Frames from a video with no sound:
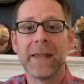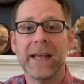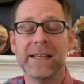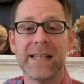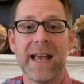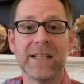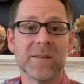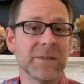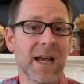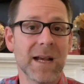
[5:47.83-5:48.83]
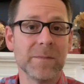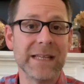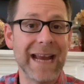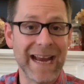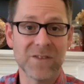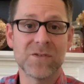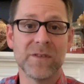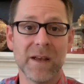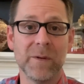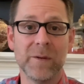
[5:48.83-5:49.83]
is that sometimes the answer
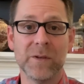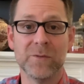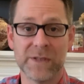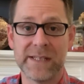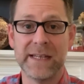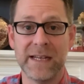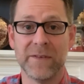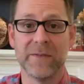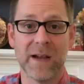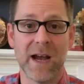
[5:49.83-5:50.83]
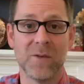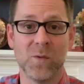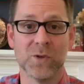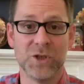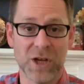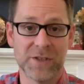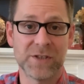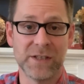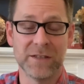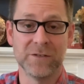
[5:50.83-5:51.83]
that we would receive, if God were
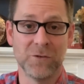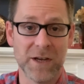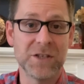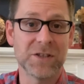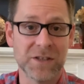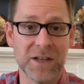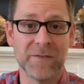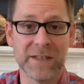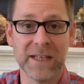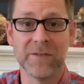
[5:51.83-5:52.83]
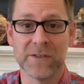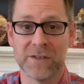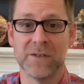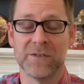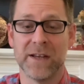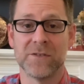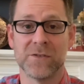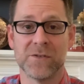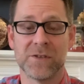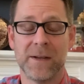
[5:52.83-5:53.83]
just and gracious enough to give us those
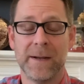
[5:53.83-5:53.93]
answers,